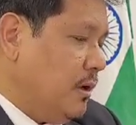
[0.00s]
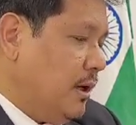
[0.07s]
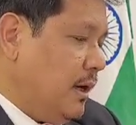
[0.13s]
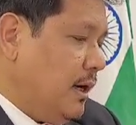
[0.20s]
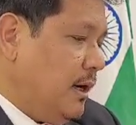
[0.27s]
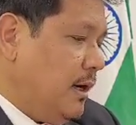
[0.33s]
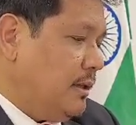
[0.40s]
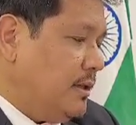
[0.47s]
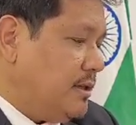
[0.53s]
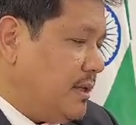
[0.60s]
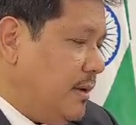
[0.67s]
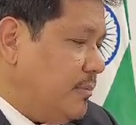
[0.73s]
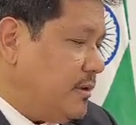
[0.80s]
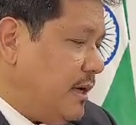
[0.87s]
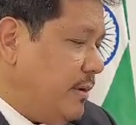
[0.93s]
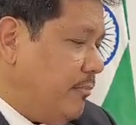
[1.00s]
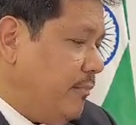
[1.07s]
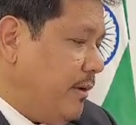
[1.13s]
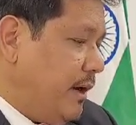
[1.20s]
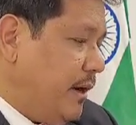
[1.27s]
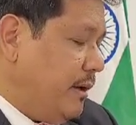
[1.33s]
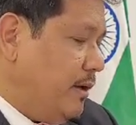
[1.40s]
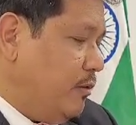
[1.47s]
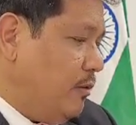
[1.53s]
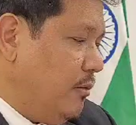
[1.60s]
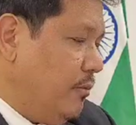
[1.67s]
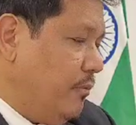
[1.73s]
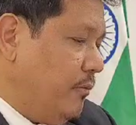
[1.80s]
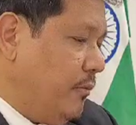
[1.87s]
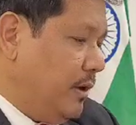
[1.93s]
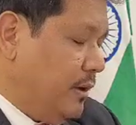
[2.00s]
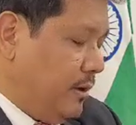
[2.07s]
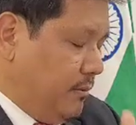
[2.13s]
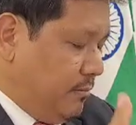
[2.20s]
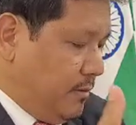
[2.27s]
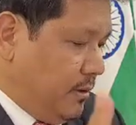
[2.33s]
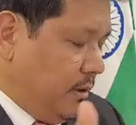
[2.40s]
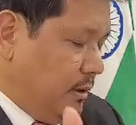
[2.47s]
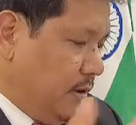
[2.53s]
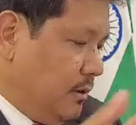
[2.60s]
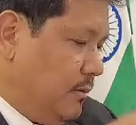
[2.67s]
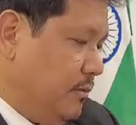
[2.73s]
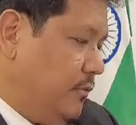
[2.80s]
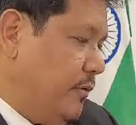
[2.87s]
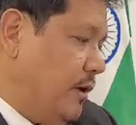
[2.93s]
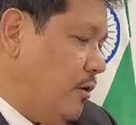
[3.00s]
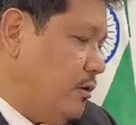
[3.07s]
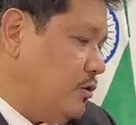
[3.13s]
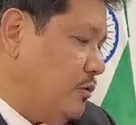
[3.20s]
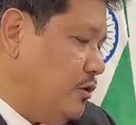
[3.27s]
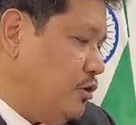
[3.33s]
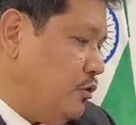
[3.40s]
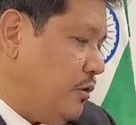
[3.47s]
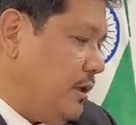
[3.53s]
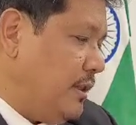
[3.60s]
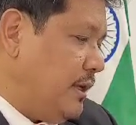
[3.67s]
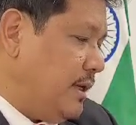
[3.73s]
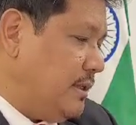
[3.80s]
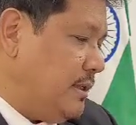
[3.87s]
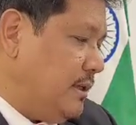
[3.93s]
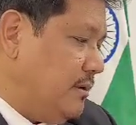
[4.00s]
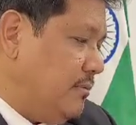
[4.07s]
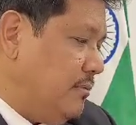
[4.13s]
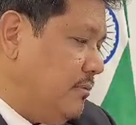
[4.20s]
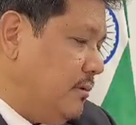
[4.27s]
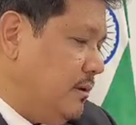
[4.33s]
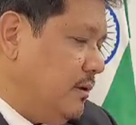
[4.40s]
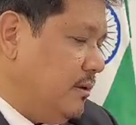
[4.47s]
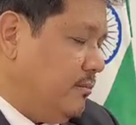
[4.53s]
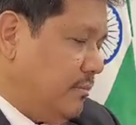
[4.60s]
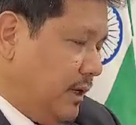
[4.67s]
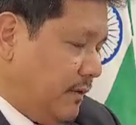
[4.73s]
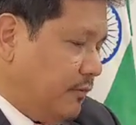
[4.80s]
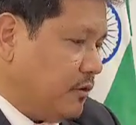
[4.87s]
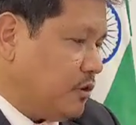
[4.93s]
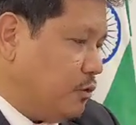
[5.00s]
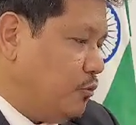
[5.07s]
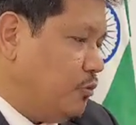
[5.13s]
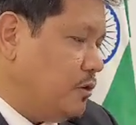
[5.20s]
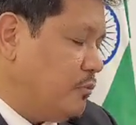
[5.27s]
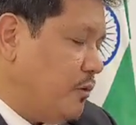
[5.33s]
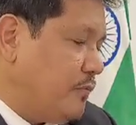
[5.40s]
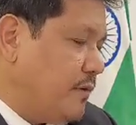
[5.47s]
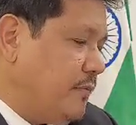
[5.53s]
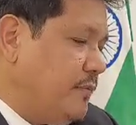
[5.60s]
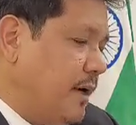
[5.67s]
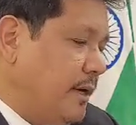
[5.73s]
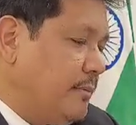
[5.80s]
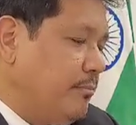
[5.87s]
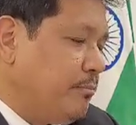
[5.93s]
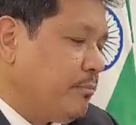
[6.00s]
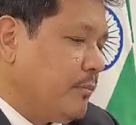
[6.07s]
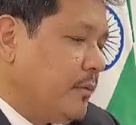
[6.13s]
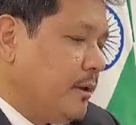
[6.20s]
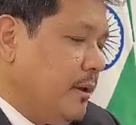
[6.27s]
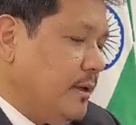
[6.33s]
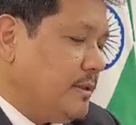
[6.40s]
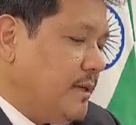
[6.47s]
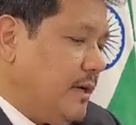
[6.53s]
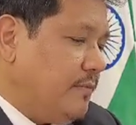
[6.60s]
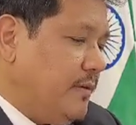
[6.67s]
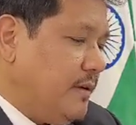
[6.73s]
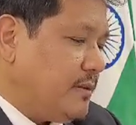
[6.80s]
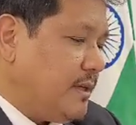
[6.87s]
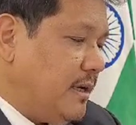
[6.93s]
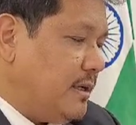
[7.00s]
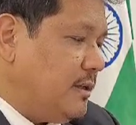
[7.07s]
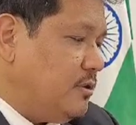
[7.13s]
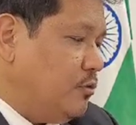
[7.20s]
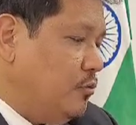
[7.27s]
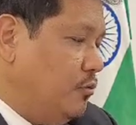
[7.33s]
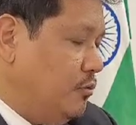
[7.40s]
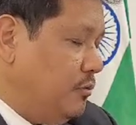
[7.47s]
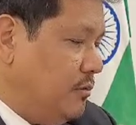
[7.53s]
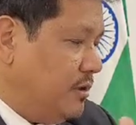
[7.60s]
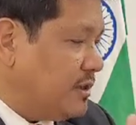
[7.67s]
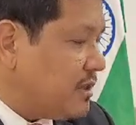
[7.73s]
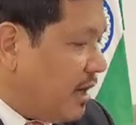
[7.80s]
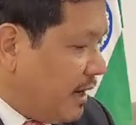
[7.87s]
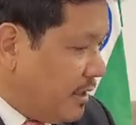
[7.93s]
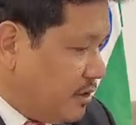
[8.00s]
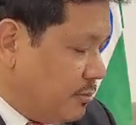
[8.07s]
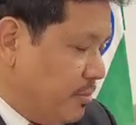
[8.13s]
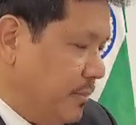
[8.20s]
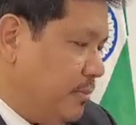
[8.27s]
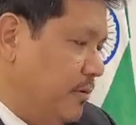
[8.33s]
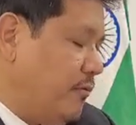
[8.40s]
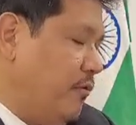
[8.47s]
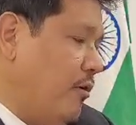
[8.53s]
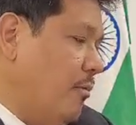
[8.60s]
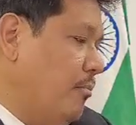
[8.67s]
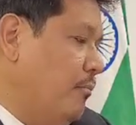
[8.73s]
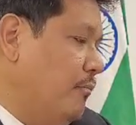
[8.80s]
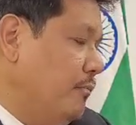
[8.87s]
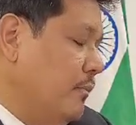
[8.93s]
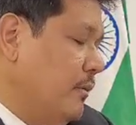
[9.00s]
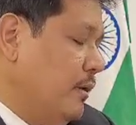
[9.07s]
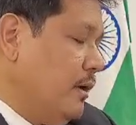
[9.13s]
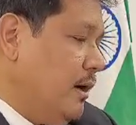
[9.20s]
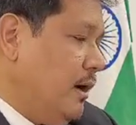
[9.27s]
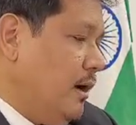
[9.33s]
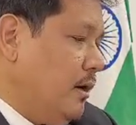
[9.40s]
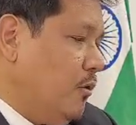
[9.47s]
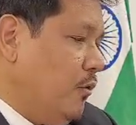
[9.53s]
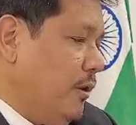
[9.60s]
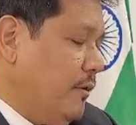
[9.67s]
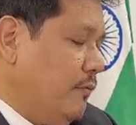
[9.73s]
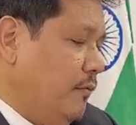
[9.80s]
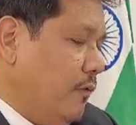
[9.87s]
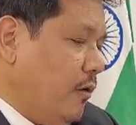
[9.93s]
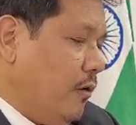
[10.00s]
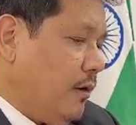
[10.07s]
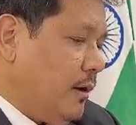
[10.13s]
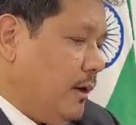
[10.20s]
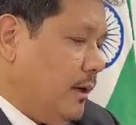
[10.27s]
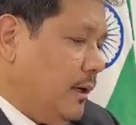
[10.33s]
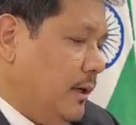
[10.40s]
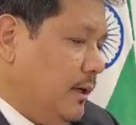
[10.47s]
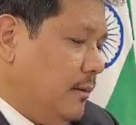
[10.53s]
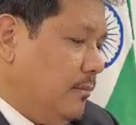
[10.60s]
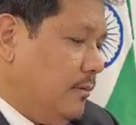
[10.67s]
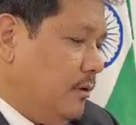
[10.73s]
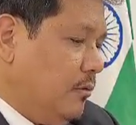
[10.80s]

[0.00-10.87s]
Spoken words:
At the same time, we're also ensuring that, like for schools, what we have done is that we have started to discourage people from going for,